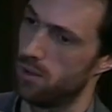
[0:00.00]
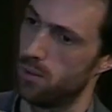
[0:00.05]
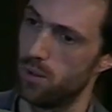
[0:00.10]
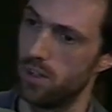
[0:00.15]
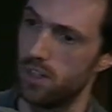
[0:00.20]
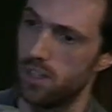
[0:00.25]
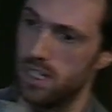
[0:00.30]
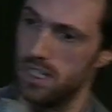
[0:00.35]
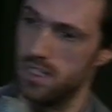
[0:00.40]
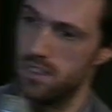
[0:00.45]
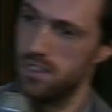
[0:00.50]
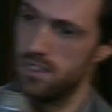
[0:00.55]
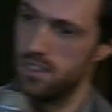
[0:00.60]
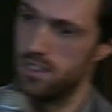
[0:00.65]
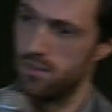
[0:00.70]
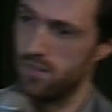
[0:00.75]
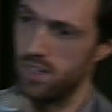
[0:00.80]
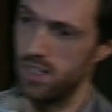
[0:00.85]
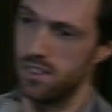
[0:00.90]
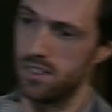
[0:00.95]
work is
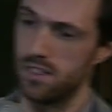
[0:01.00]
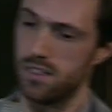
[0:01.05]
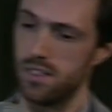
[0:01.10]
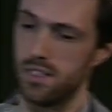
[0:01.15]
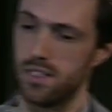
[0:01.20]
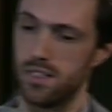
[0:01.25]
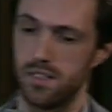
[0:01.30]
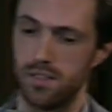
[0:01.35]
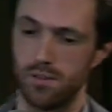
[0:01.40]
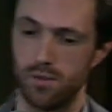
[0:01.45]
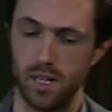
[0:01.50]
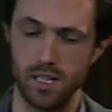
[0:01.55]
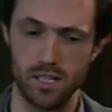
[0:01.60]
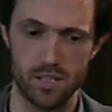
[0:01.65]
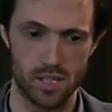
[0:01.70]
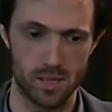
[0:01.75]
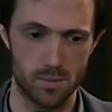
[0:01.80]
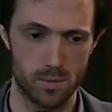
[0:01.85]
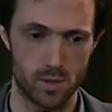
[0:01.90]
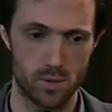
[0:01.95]
fixed. This
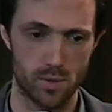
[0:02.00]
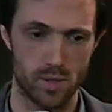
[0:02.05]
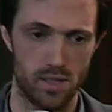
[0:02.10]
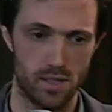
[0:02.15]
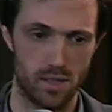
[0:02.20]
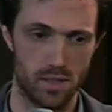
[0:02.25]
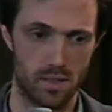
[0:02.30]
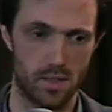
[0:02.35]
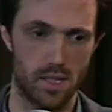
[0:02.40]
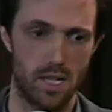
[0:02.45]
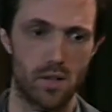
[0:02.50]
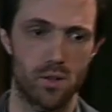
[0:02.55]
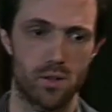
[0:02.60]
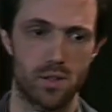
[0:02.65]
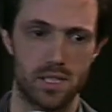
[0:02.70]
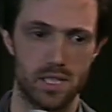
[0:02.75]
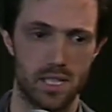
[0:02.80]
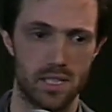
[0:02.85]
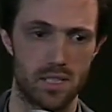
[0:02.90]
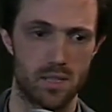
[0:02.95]
relationship between how long
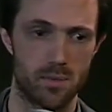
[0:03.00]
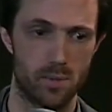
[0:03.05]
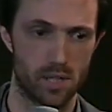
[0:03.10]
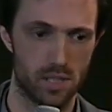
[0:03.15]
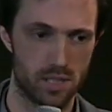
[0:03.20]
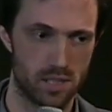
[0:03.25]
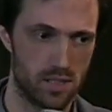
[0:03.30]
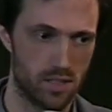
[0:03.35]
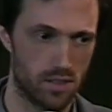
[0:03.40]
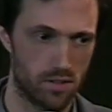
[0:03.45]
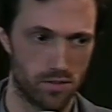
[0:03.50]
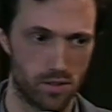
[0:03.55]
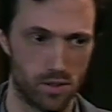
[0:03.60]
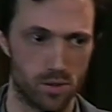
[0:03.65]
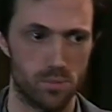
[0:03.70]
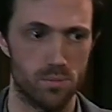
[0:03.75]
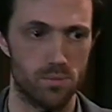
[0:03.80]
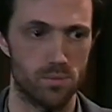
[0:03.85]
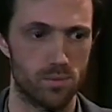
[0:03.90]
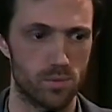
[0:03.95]
it takes the person in the
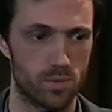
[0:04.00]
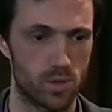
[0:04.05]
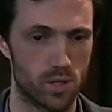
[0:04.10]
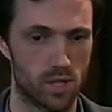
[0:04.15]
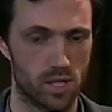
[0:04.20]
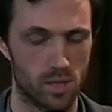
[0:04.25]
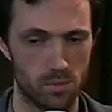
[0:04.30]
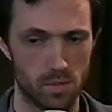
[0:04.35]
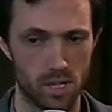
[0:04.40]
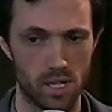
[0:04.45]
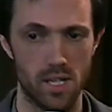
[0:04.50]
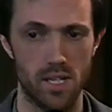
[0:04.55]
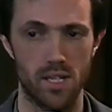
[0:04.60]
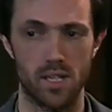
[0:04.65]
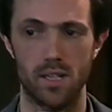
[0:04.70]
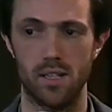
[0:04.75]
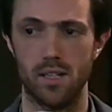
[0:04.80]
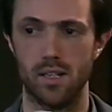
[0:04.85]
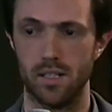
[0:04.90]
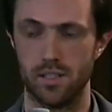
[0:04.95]
film to earn money
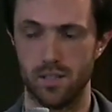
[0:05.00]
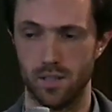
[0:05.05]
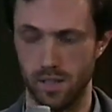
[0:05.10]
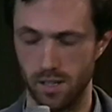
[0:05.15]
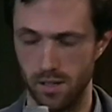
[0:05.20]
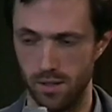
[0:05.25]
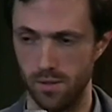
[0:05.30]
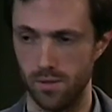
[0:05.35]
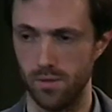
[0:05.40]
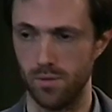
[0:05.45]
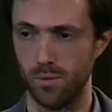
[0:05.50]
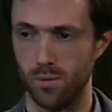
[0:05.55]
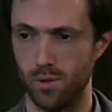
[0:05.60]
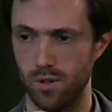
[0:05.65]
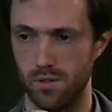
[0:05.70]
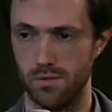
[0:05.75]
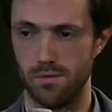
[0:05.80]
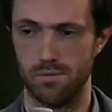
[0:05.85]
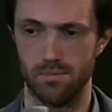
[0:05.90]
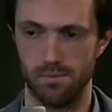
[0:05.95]
and to earn
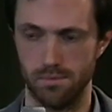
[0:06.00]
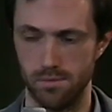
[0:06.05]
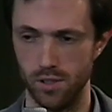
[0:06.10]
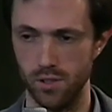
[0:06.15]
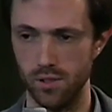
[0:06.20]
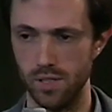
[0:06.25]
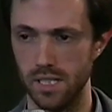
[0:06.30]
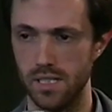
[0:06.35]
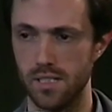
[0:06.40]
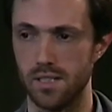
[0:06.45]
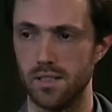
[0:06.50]
1 unit,